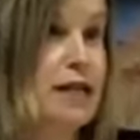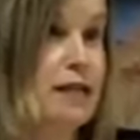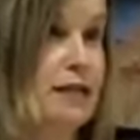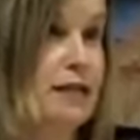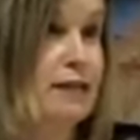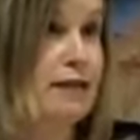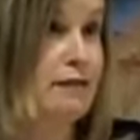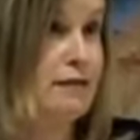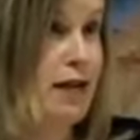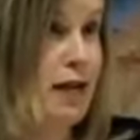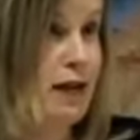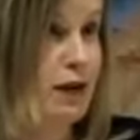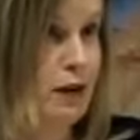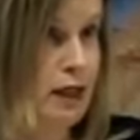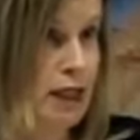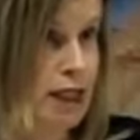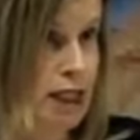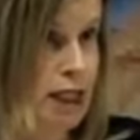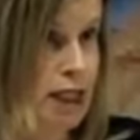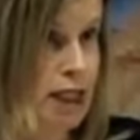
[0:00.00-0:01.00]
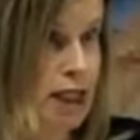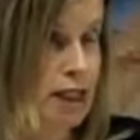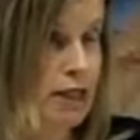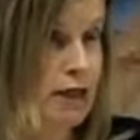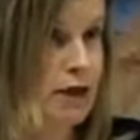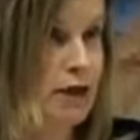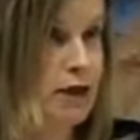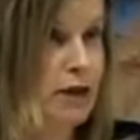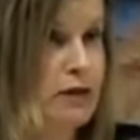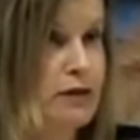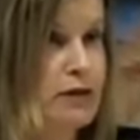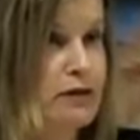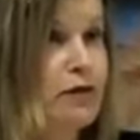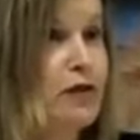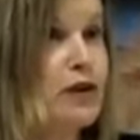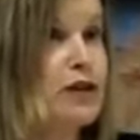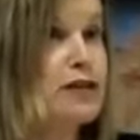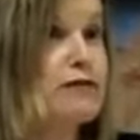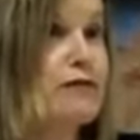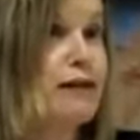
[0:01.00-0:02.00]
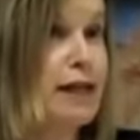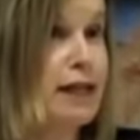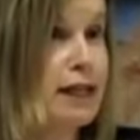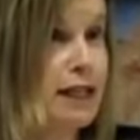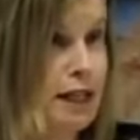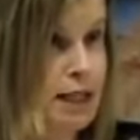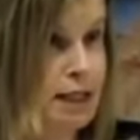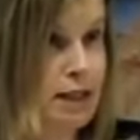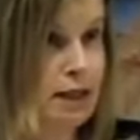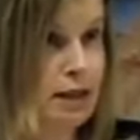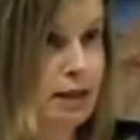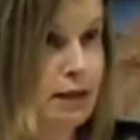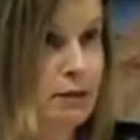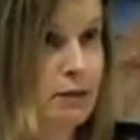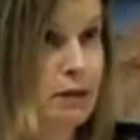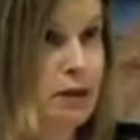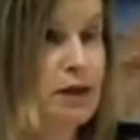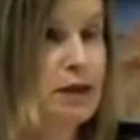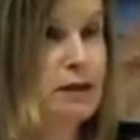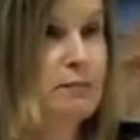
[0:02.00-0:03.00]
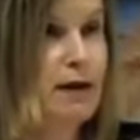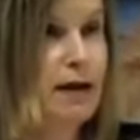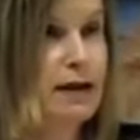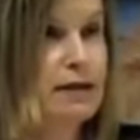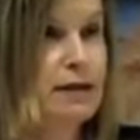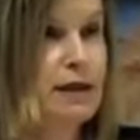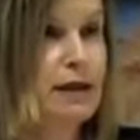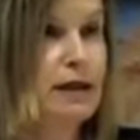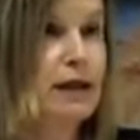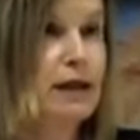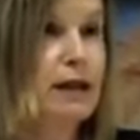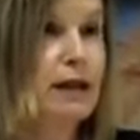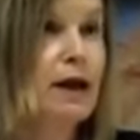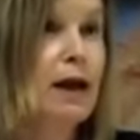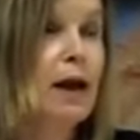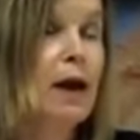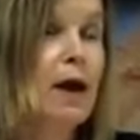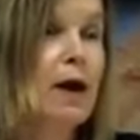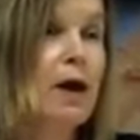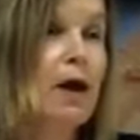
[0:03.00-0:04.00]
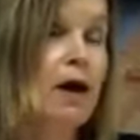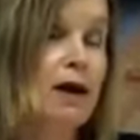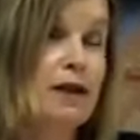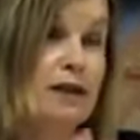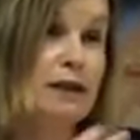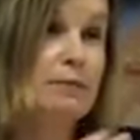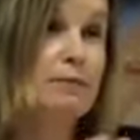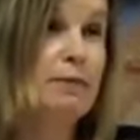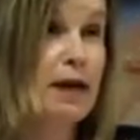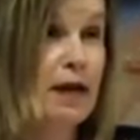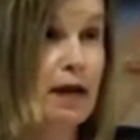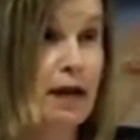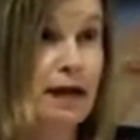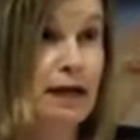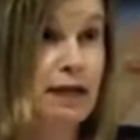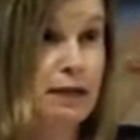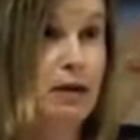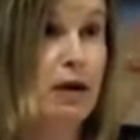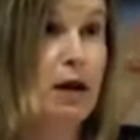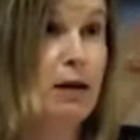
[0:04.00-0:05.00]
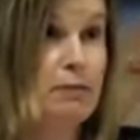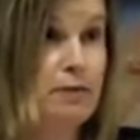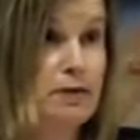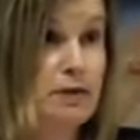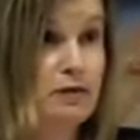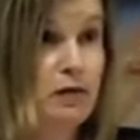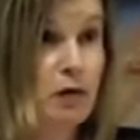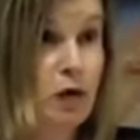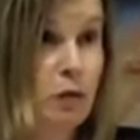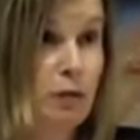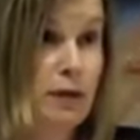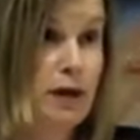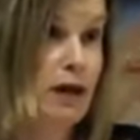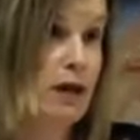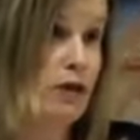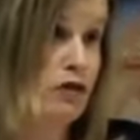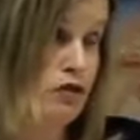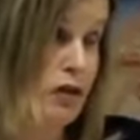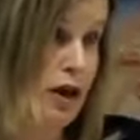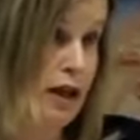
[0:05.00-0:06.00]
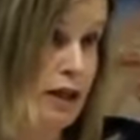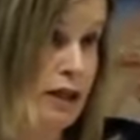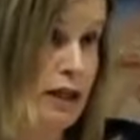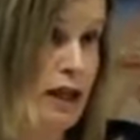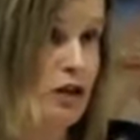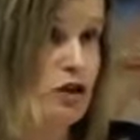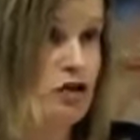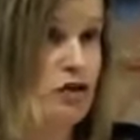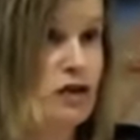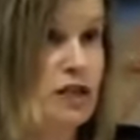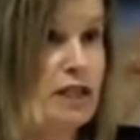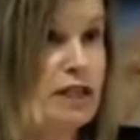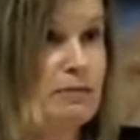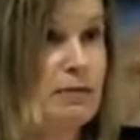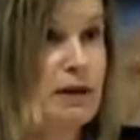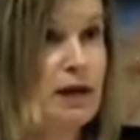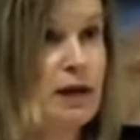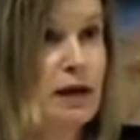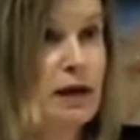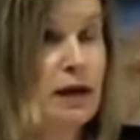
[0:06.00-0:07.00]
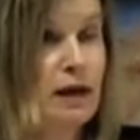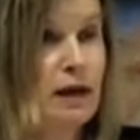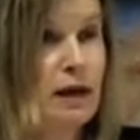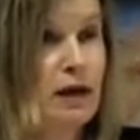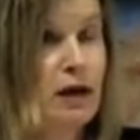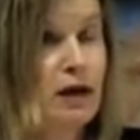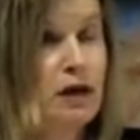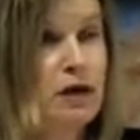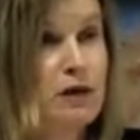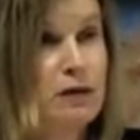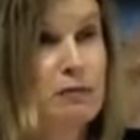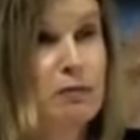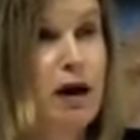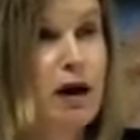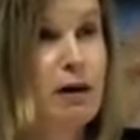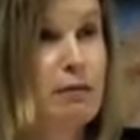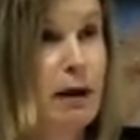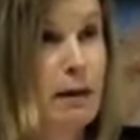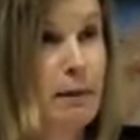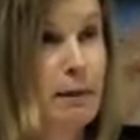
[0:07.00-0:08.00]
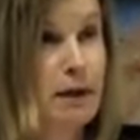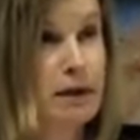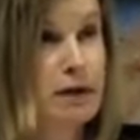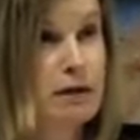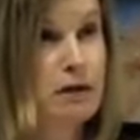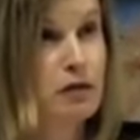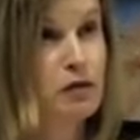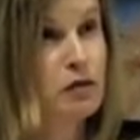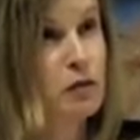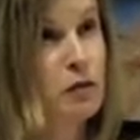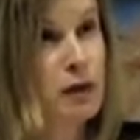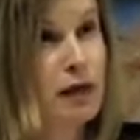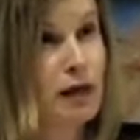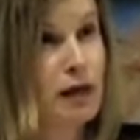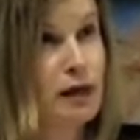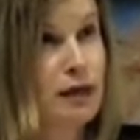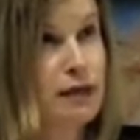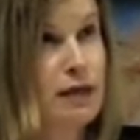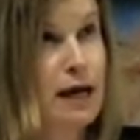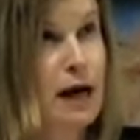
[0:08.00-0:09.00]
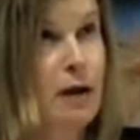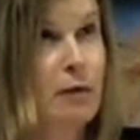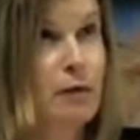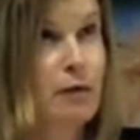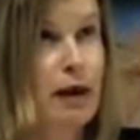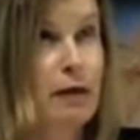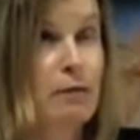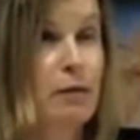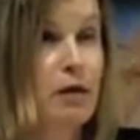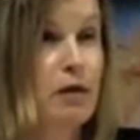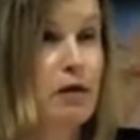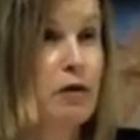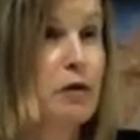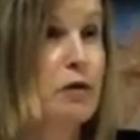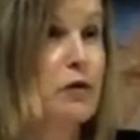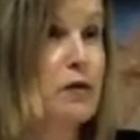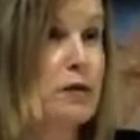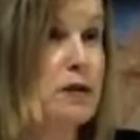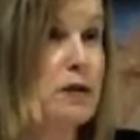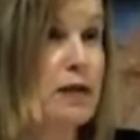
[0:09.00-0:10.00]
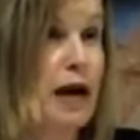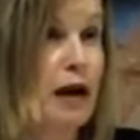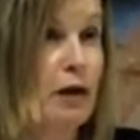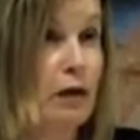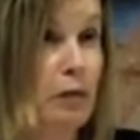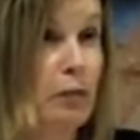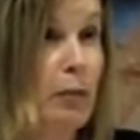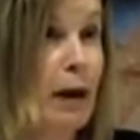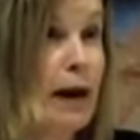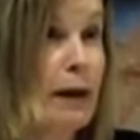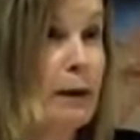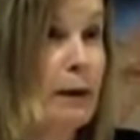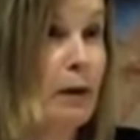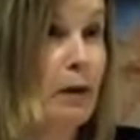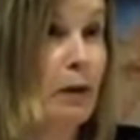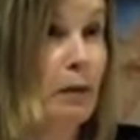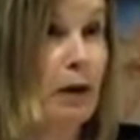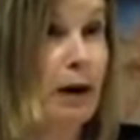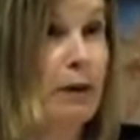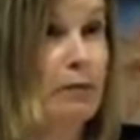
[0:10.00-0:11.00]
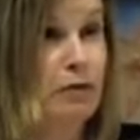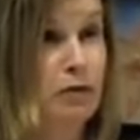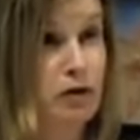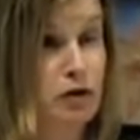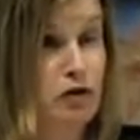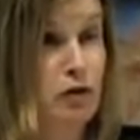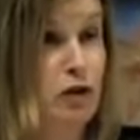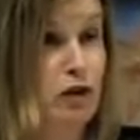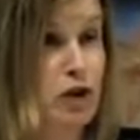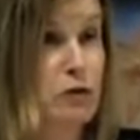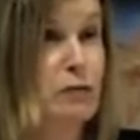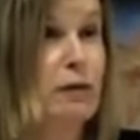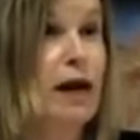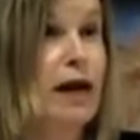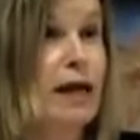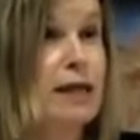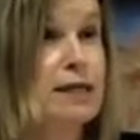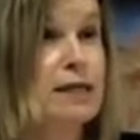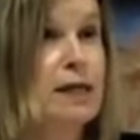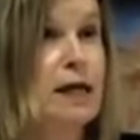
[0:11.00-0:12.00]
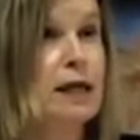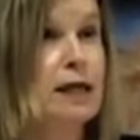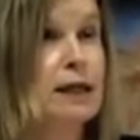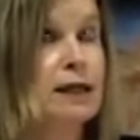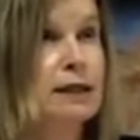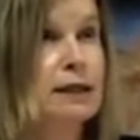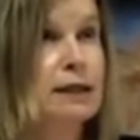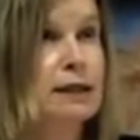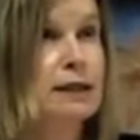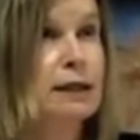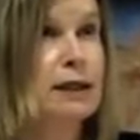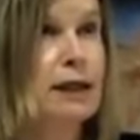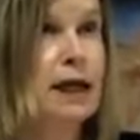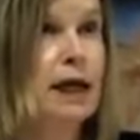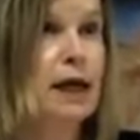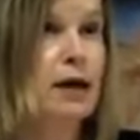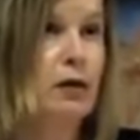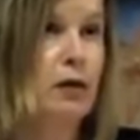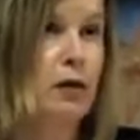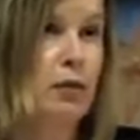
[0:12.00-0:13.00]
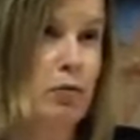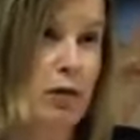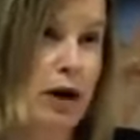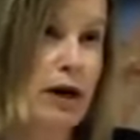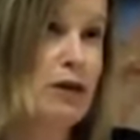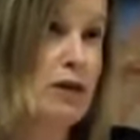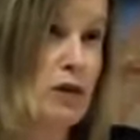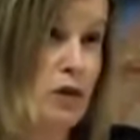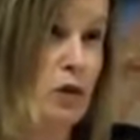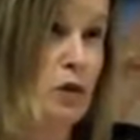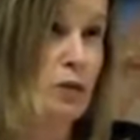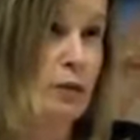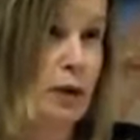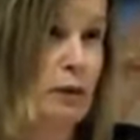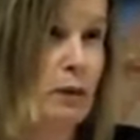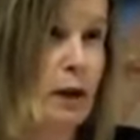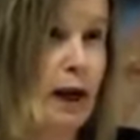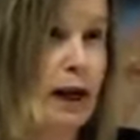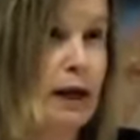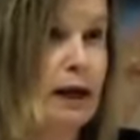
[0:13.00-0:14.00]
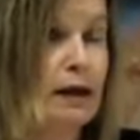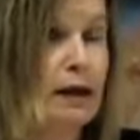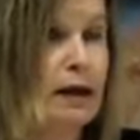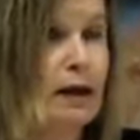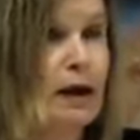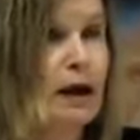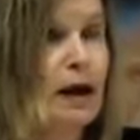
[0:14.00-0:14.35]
assistive technologies. I used voice recognition, which is basically I speak and it types for me like Dragon naturally speaking. I used mind mapping software to help get my thoughts down on paper, on paper and structure my essays in order to brainstorm way.